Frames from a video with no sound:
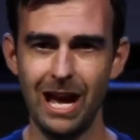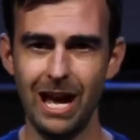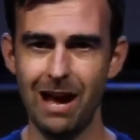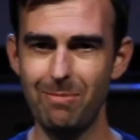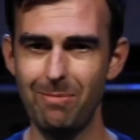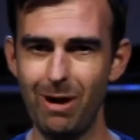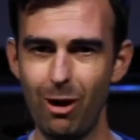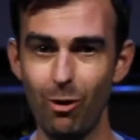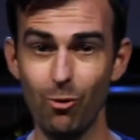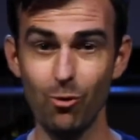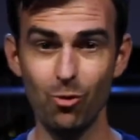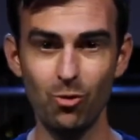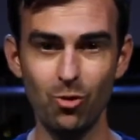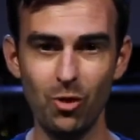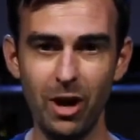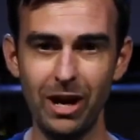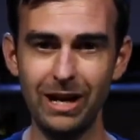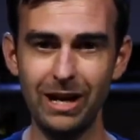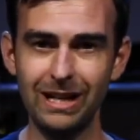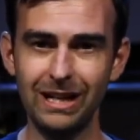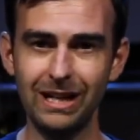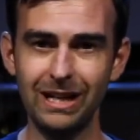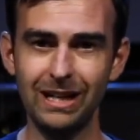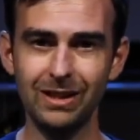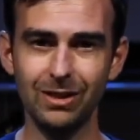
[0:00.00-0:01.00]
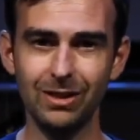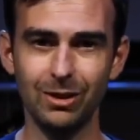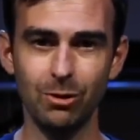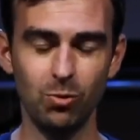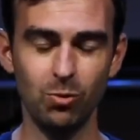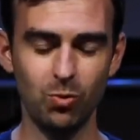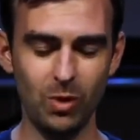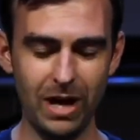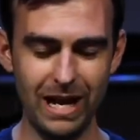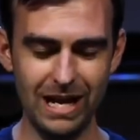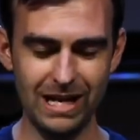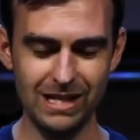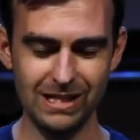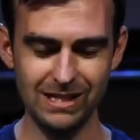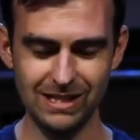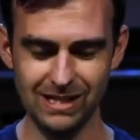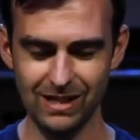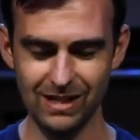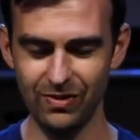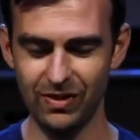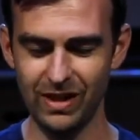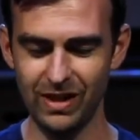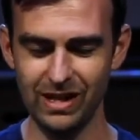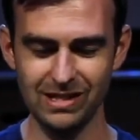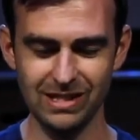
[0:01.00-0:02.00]
about running the race
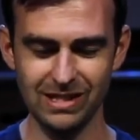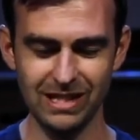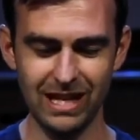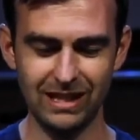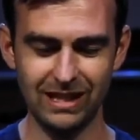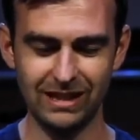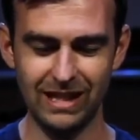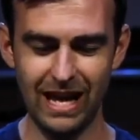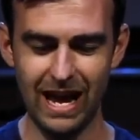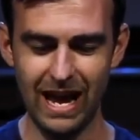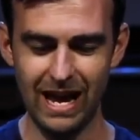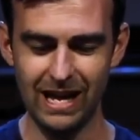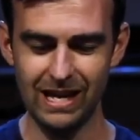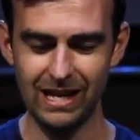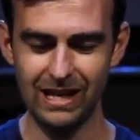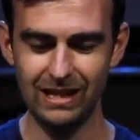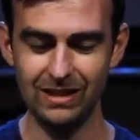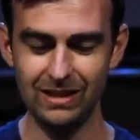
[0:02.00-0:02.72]
and things like that.